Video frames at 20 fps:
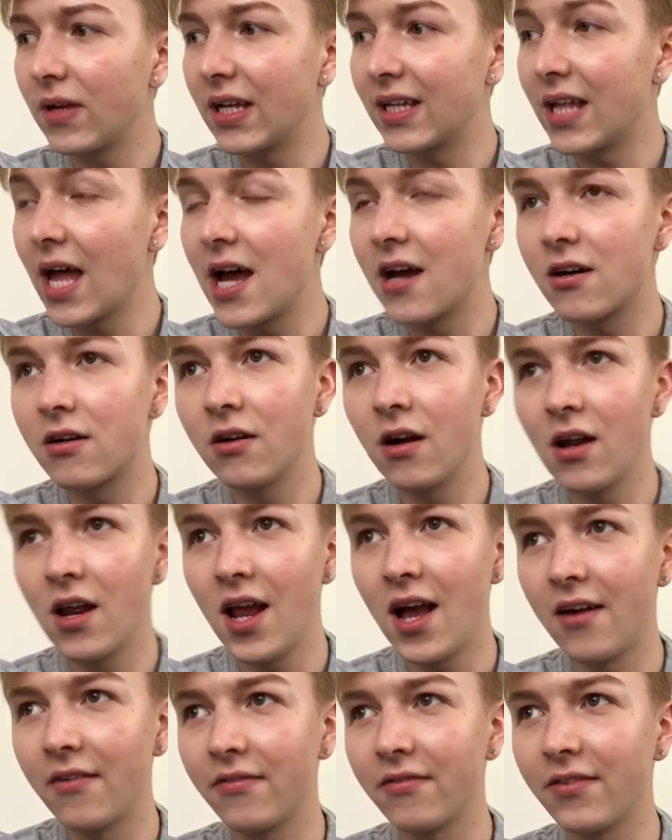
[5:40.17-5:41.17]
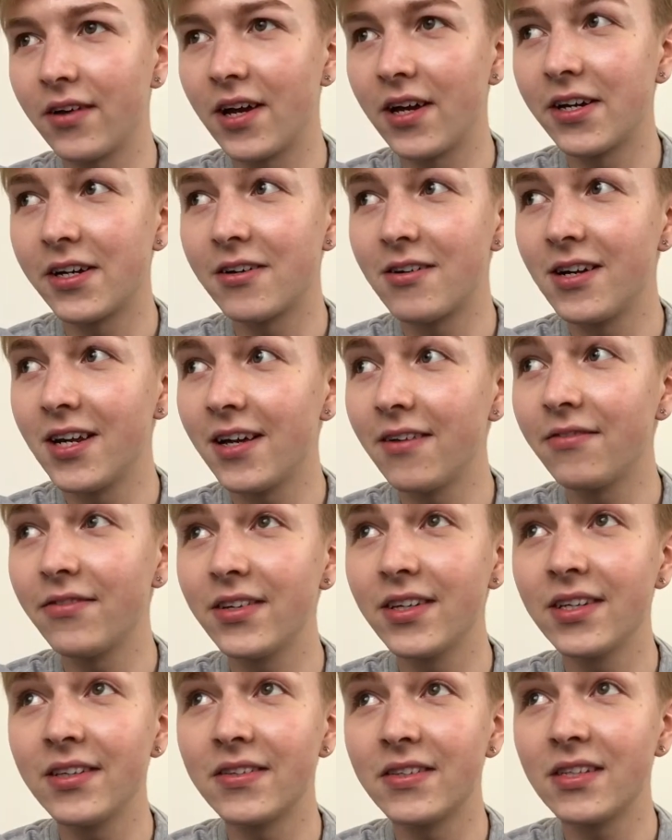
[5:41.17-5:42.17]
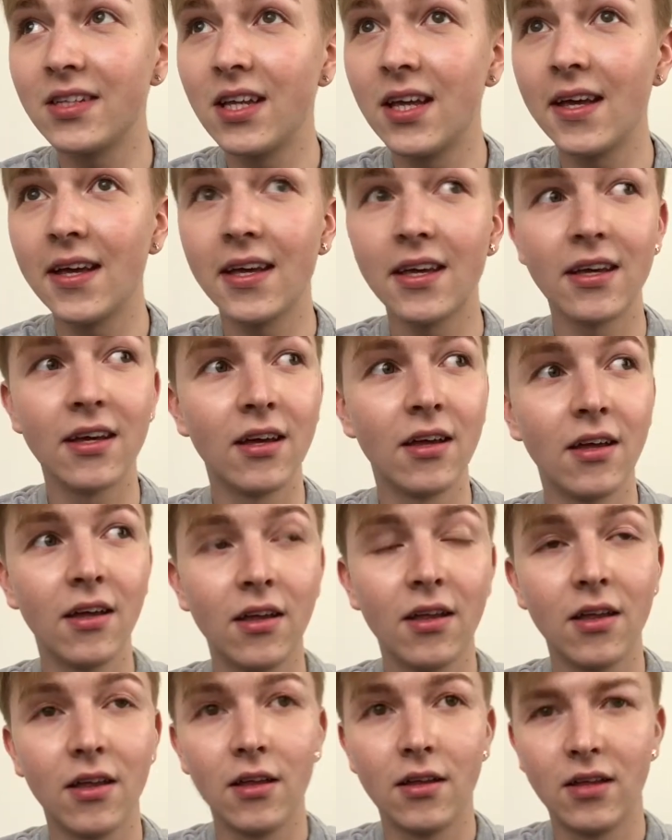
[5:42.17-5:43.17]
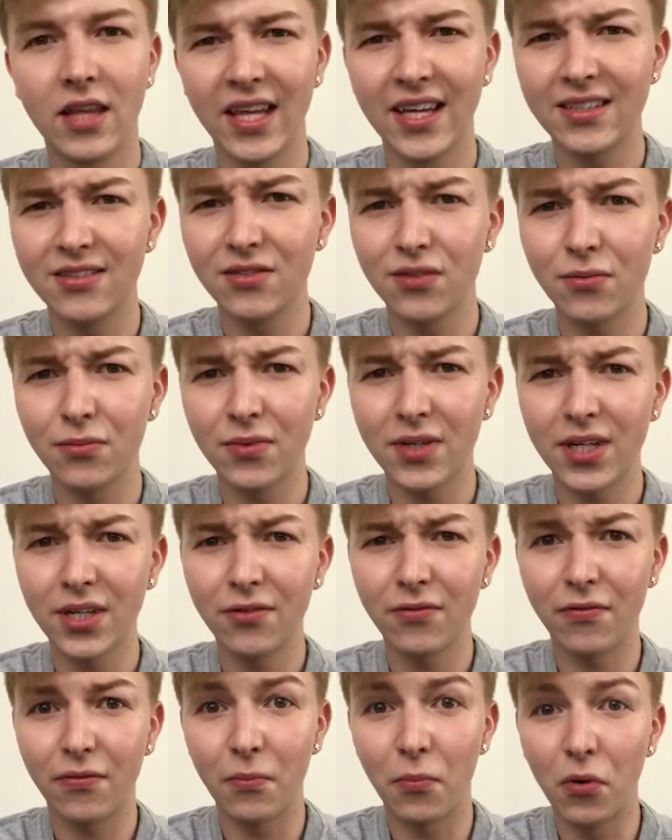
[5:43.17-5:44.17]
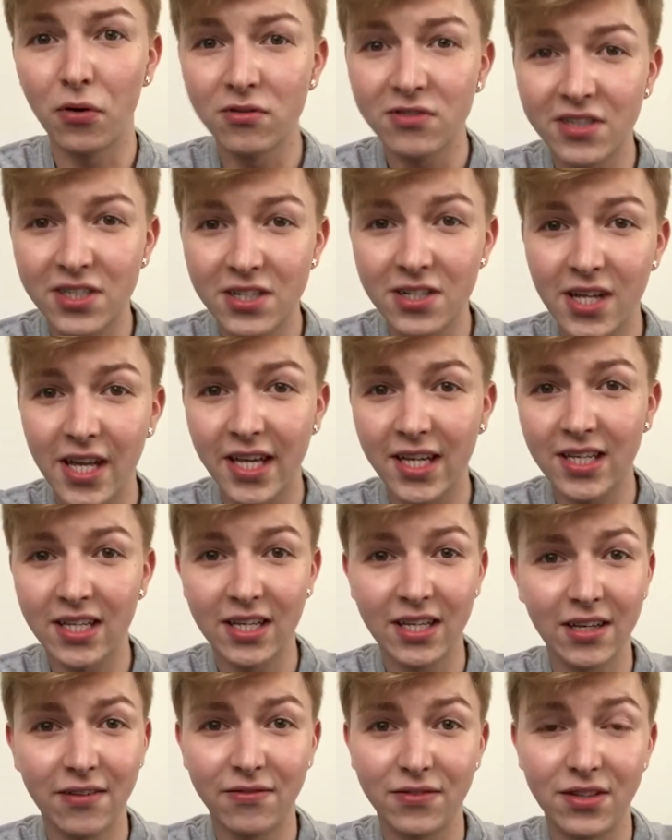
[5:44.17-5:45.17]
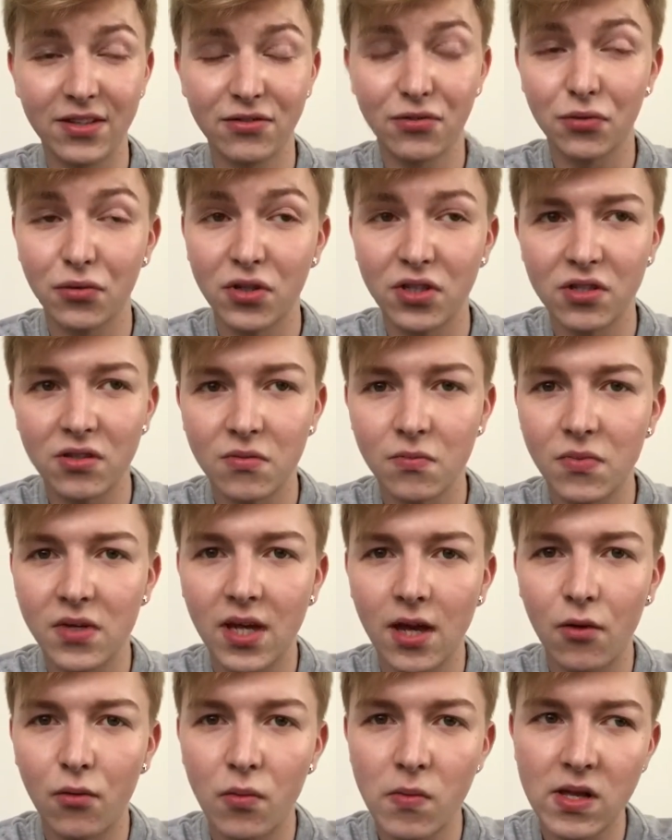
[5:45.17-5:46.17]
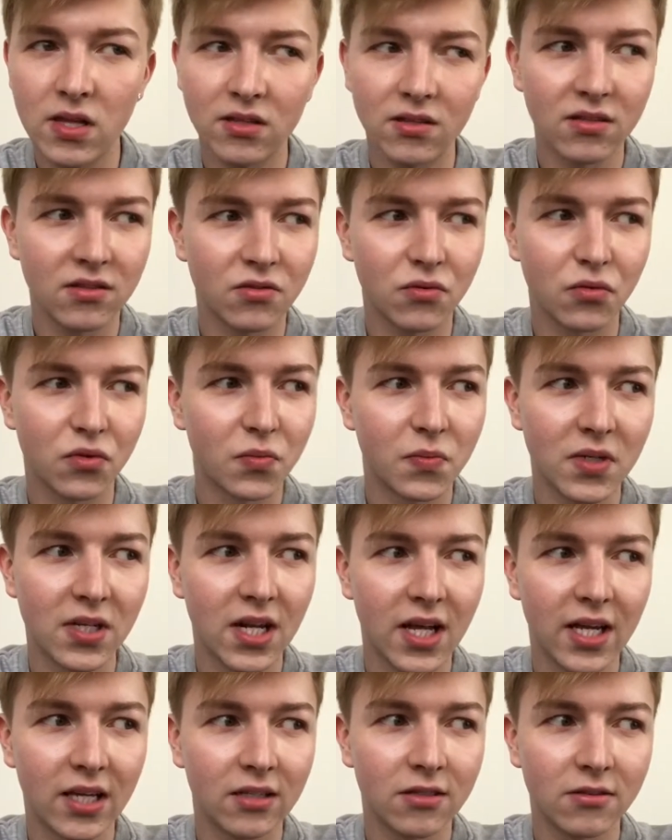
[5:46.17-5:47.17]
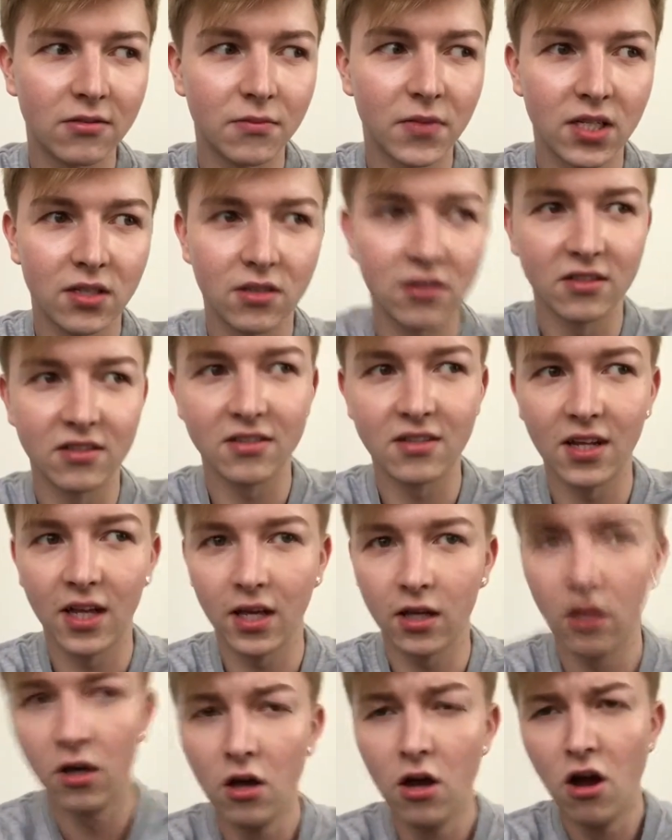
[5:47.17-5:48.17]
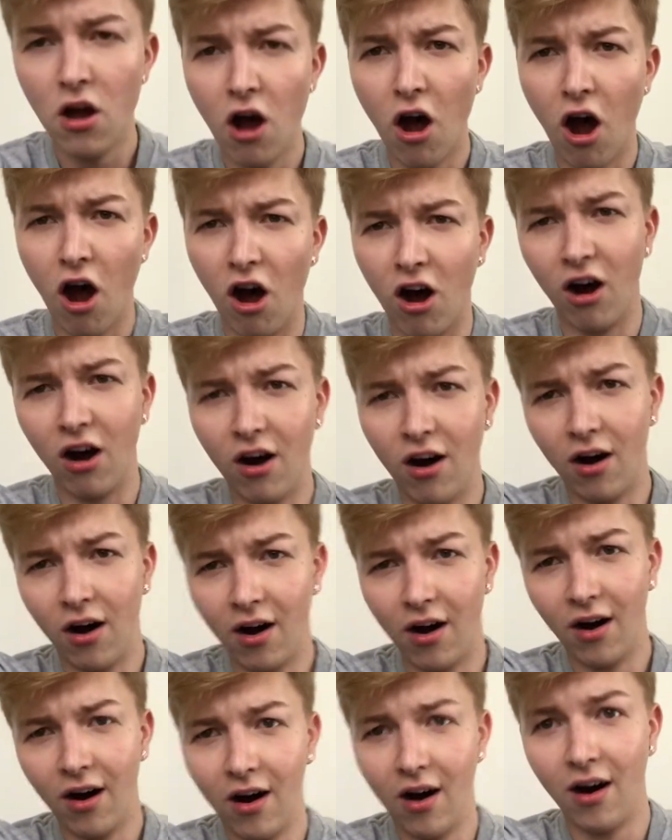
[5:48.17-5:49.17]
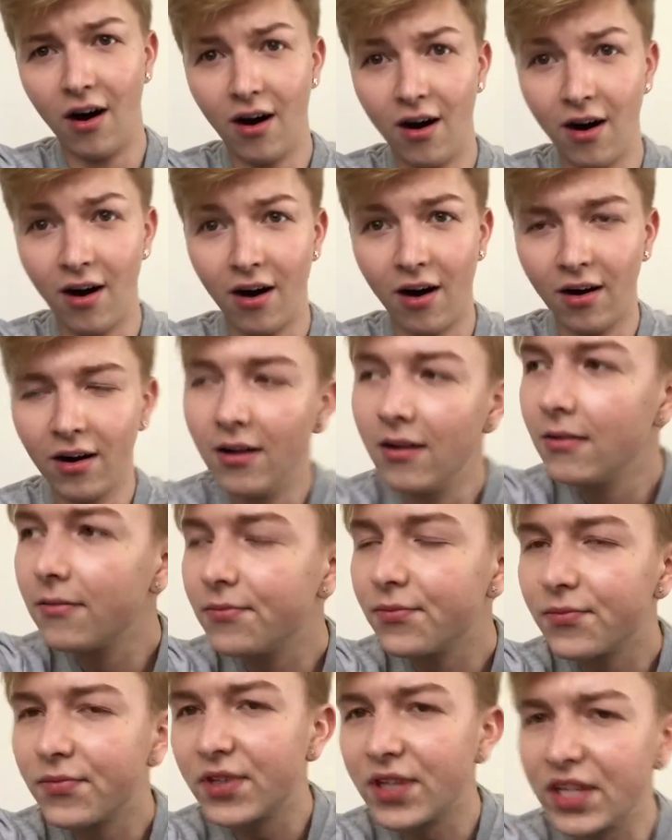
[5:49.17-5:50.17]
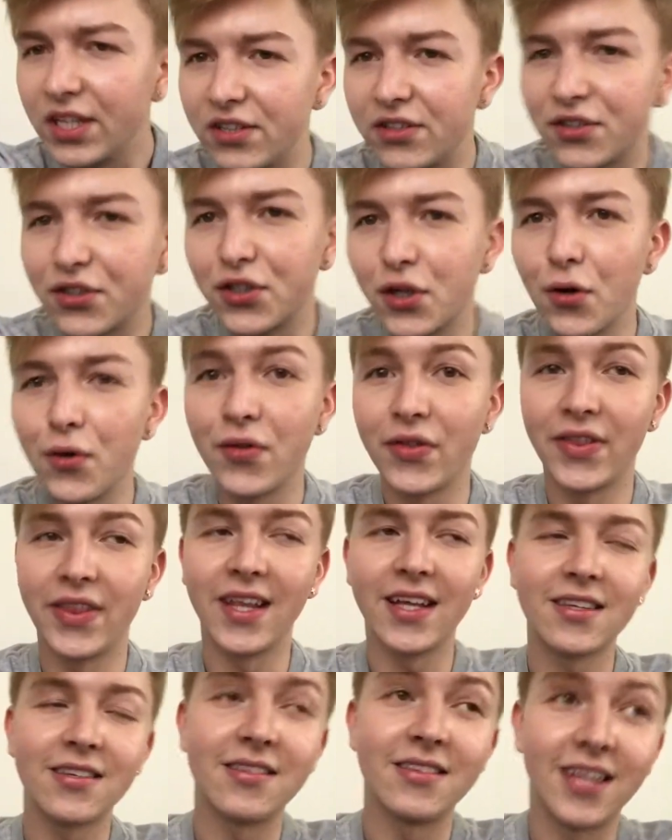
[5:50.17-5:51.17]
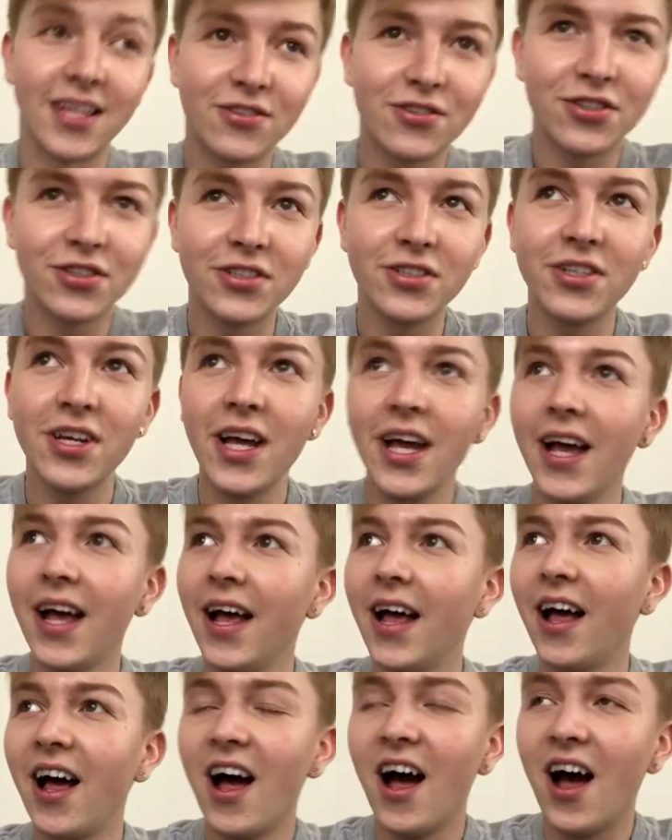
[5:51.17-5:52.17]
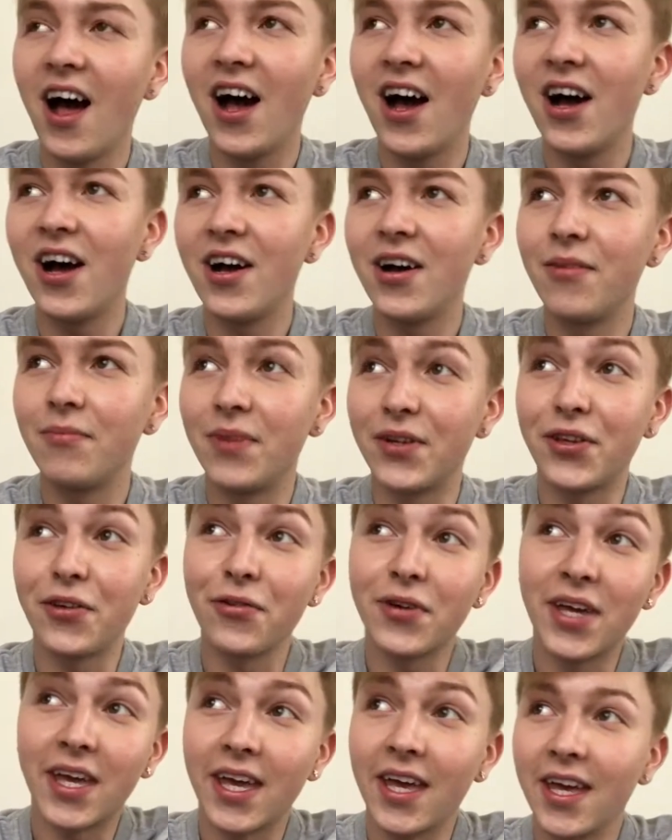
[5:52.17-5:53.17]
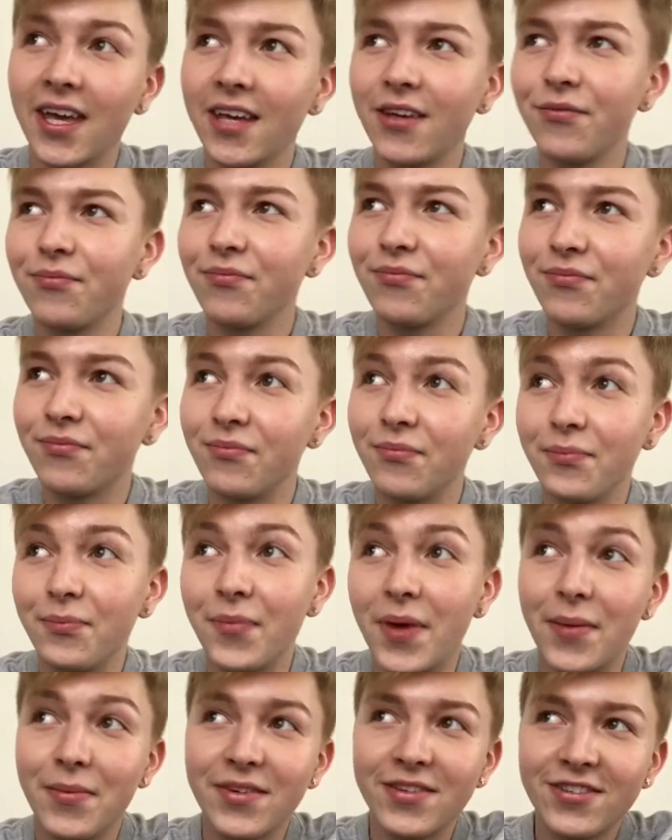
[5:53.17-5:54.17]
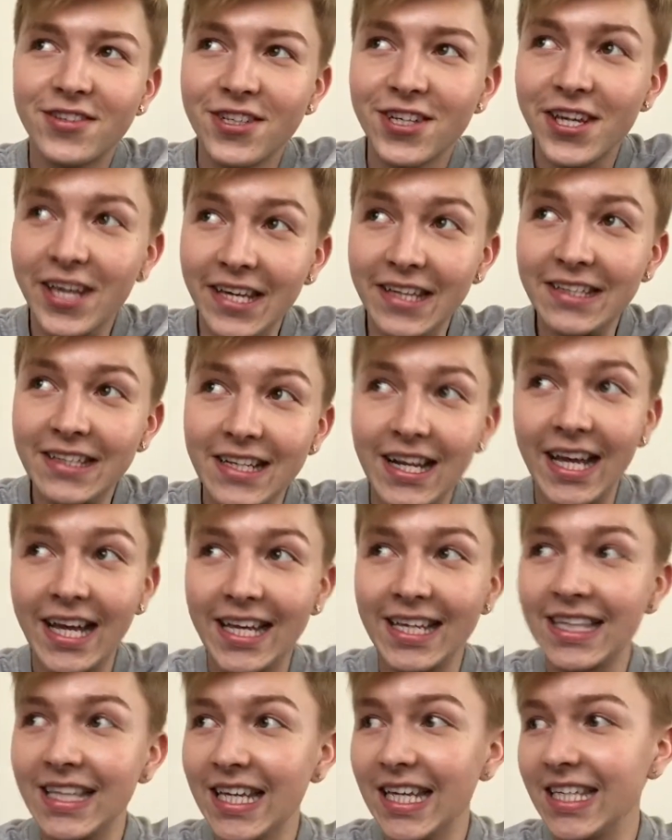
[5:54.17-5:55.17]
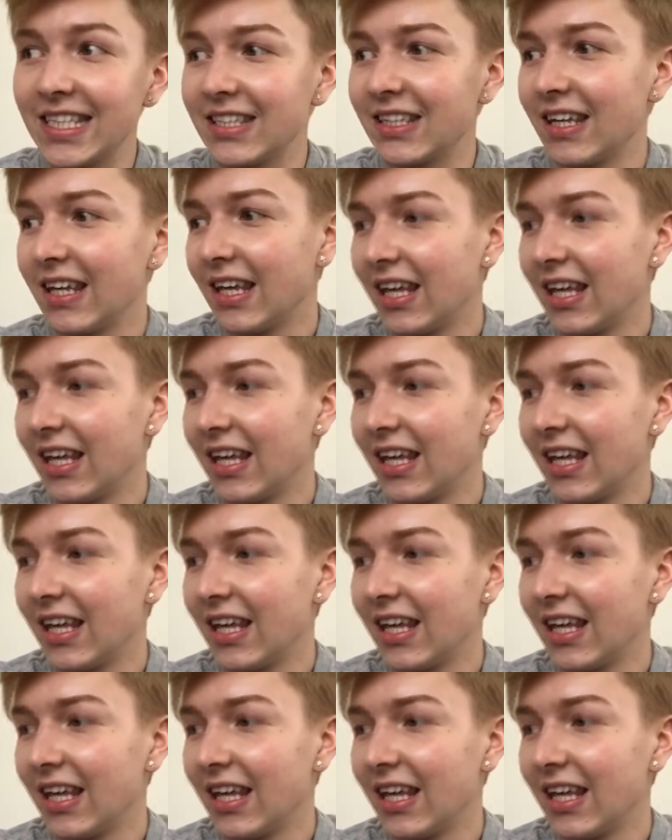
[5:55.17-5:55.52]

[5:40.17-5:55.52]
and her laugh it's like some kind of monster. Like if this wouldn't be a woman, this would be like man. It's like ho ho ho ho ho. It's so not natural, but okay, maybe she is like this.